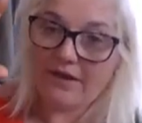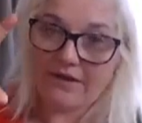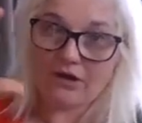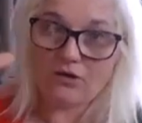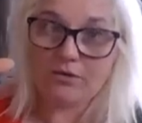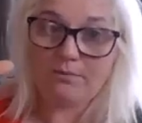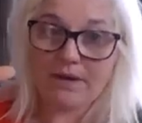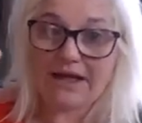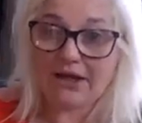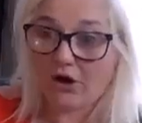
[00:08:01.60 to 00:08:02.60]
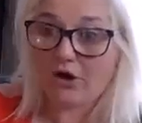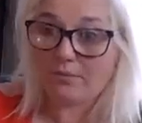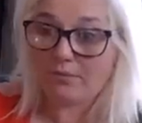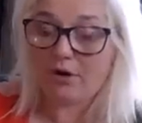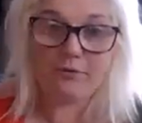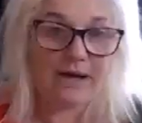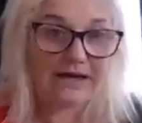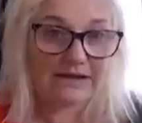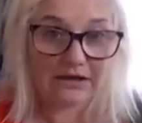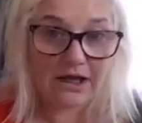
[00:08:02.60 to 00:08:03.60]
that there could be a GoPro
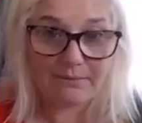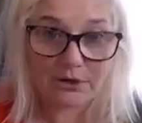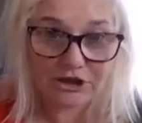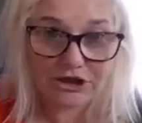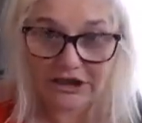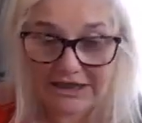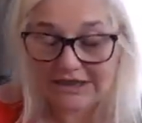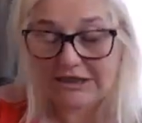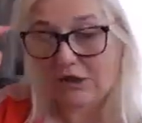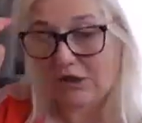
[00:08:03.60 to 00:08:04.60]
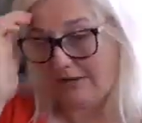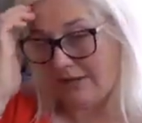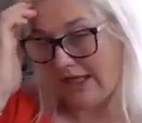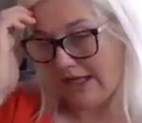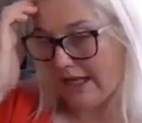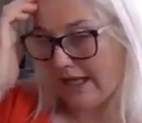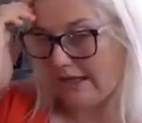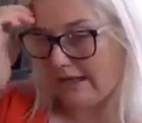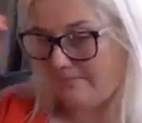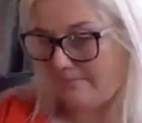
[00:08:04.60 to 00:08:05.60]
button like pushed at any time.
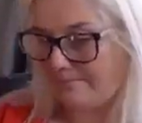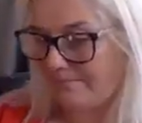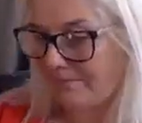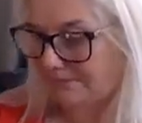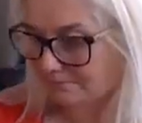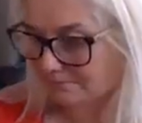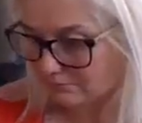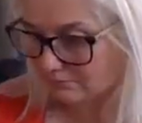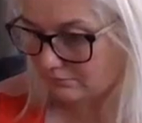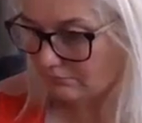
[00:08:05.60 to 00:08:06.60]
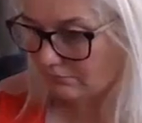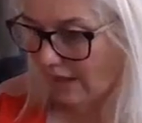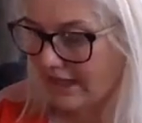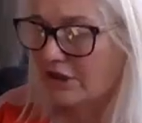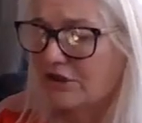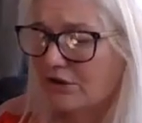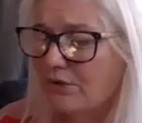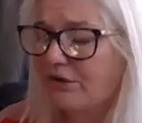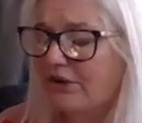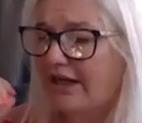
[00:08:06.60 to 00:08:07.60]
And I
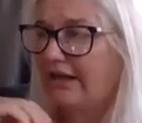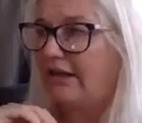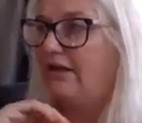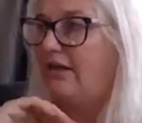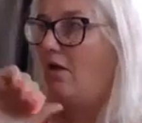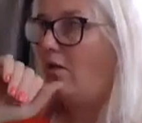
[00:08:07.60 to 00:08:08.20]
do think